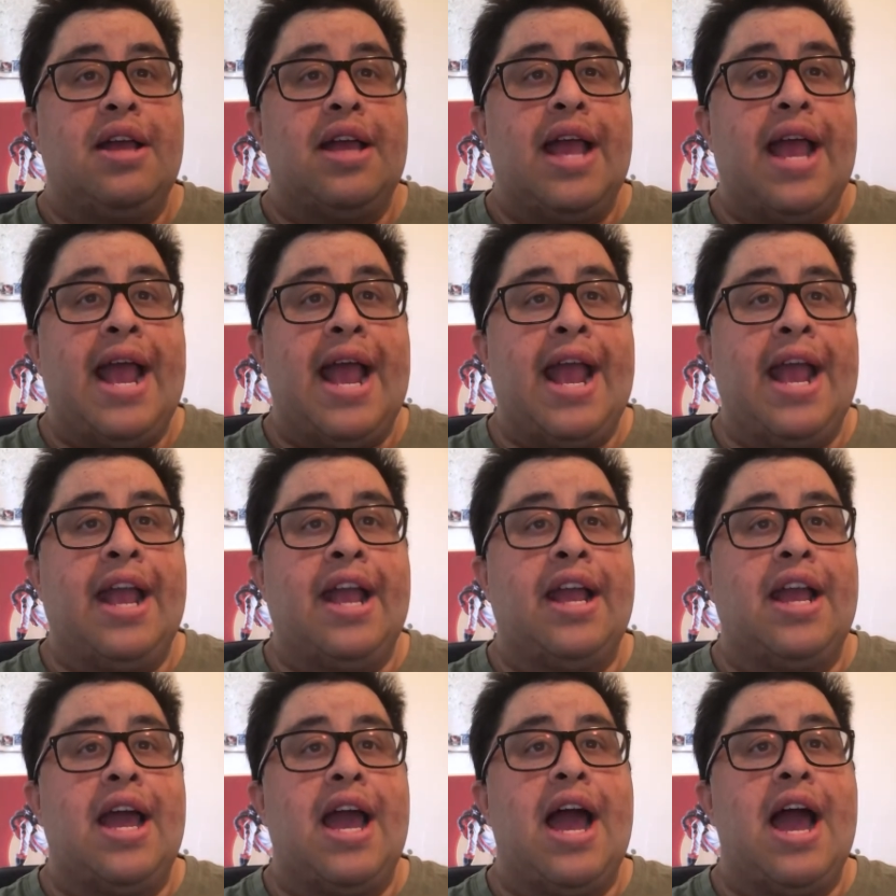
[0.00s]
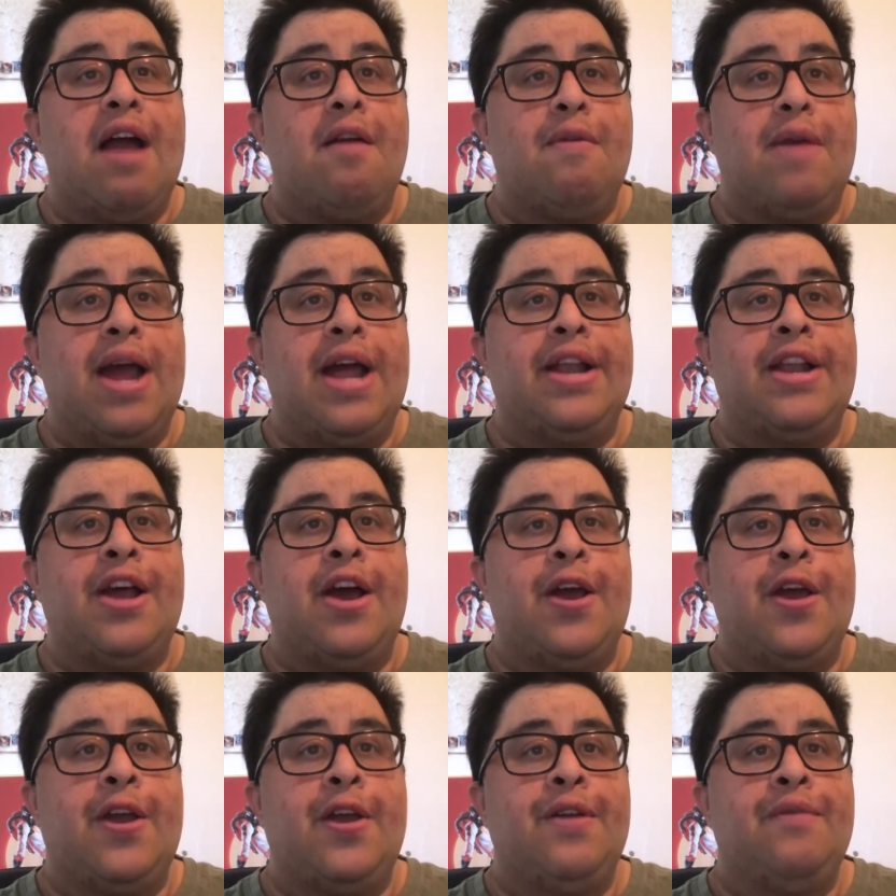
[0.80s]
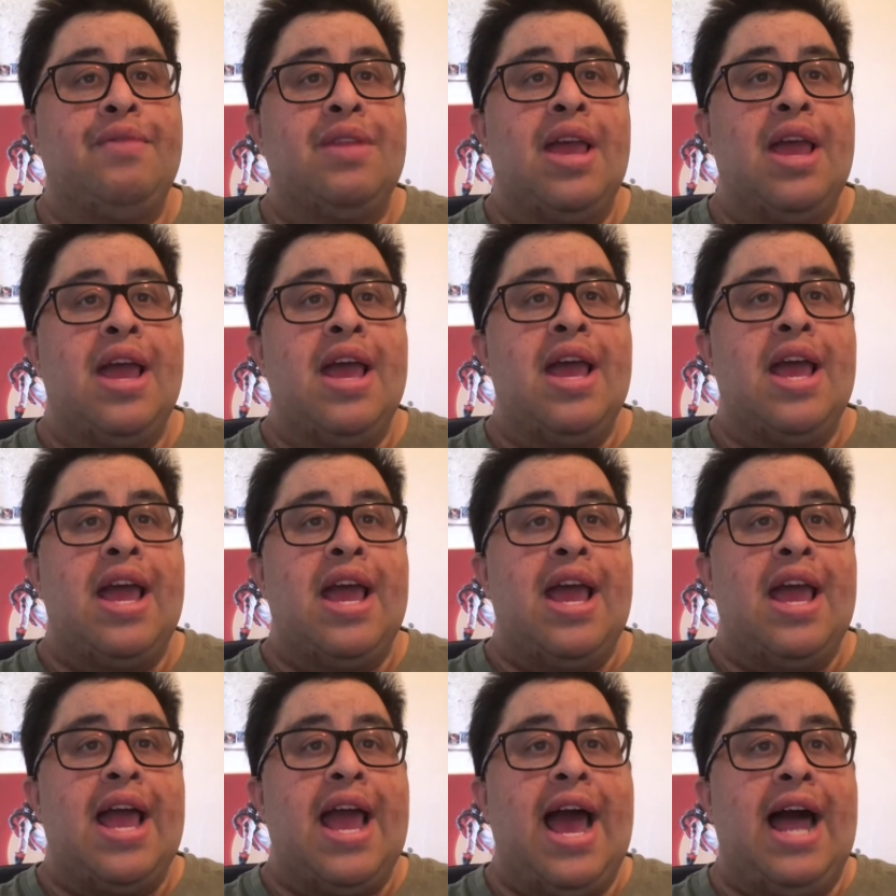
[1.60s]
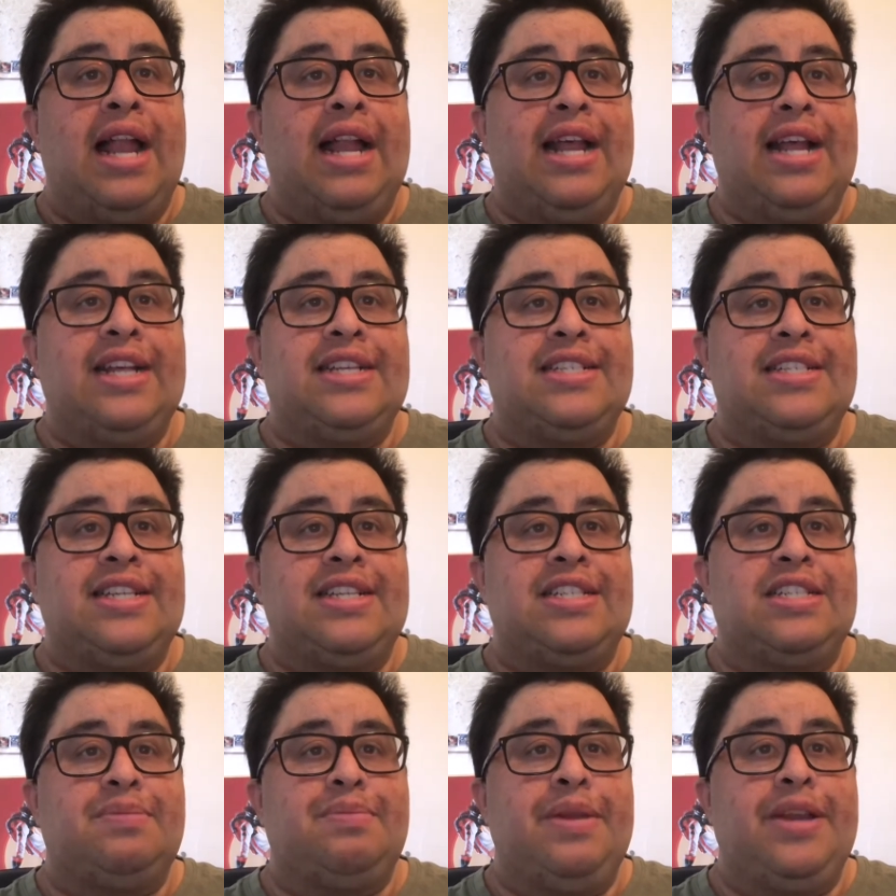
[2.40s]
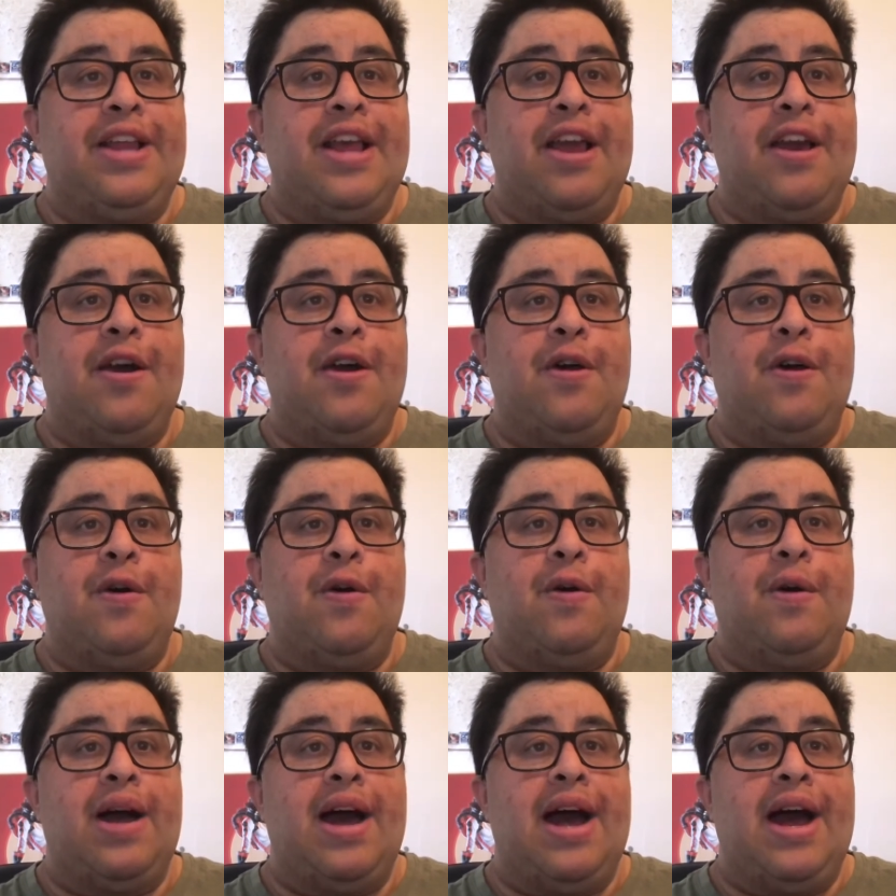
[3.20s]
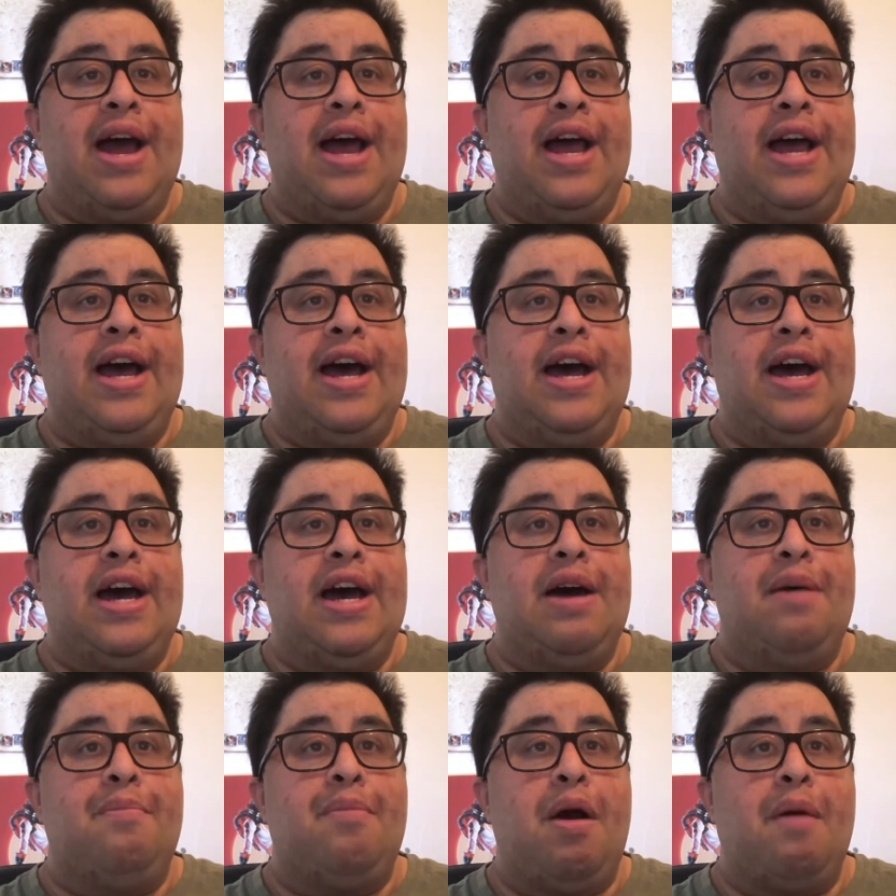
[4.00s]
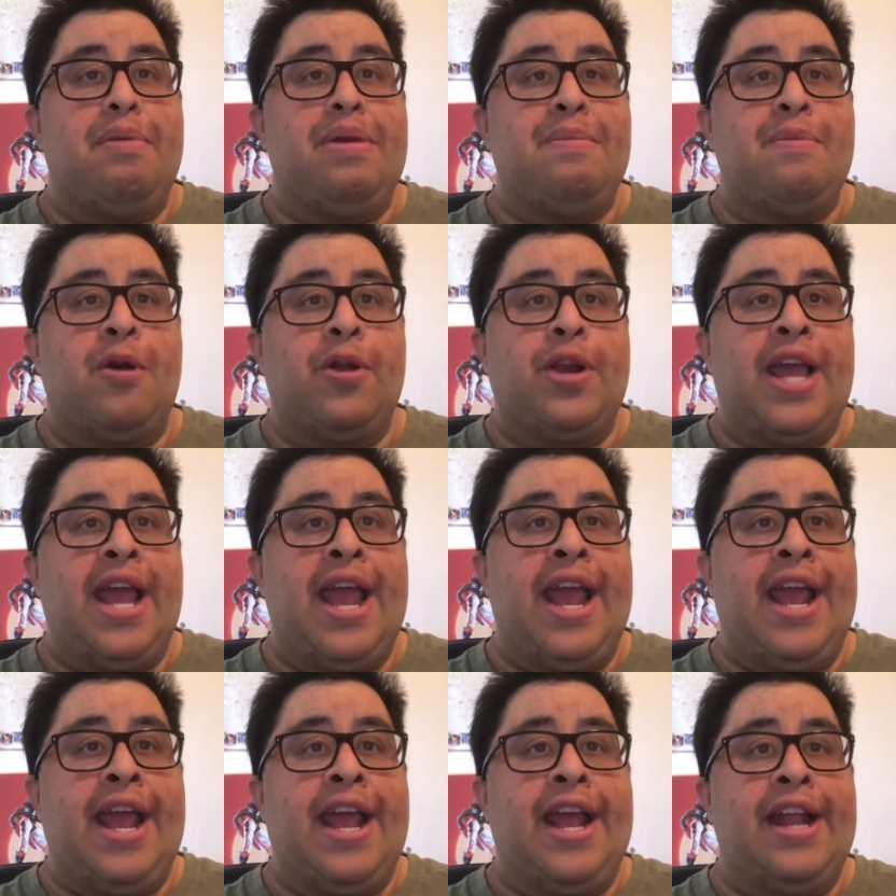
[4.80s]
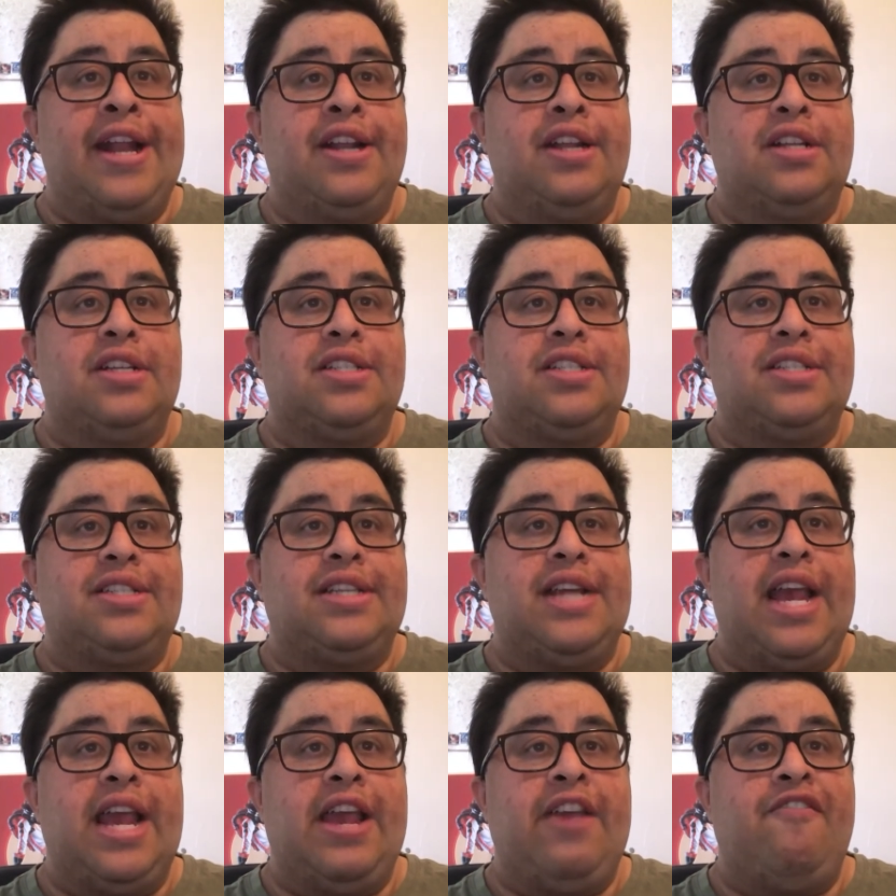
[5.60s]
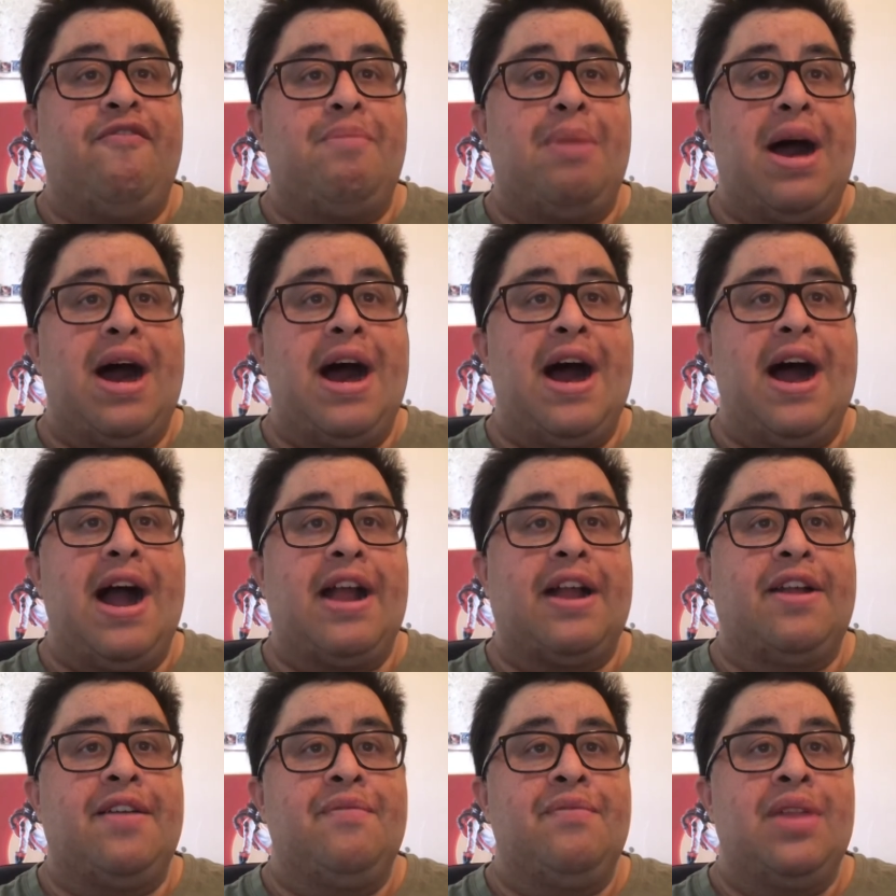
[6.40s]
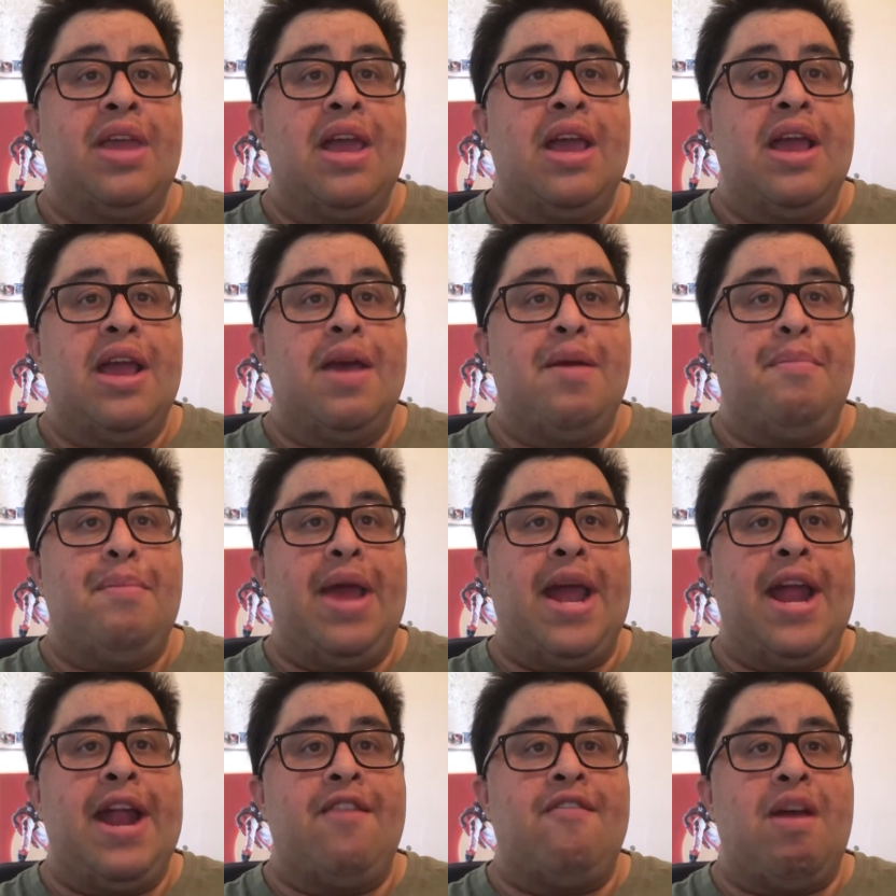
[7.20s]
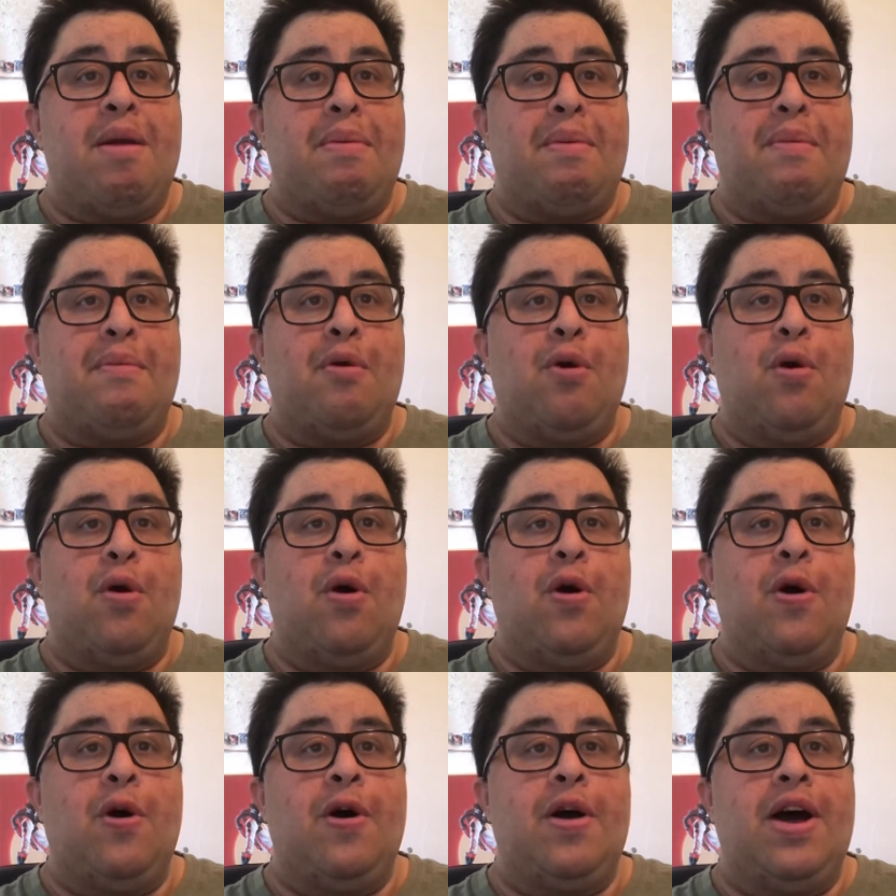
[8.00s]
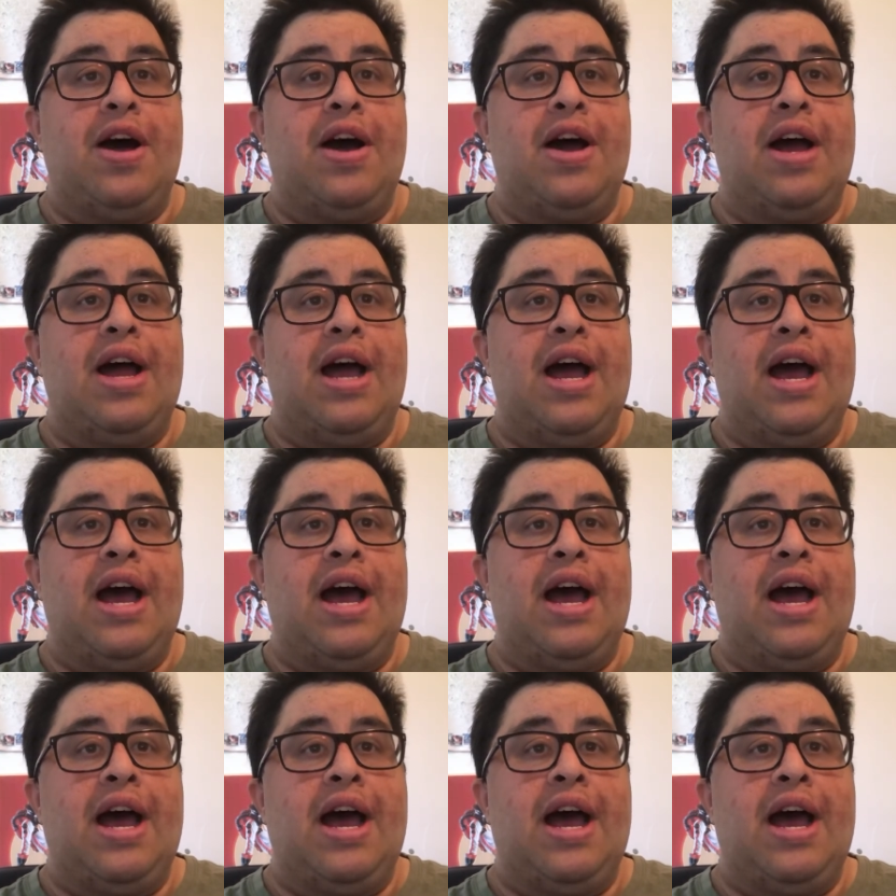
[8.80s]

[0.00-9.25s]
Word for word: Ang Arano. Alex Spadell, uh, Bobby Monahan, Steve Park, Ben Rappaport, uh,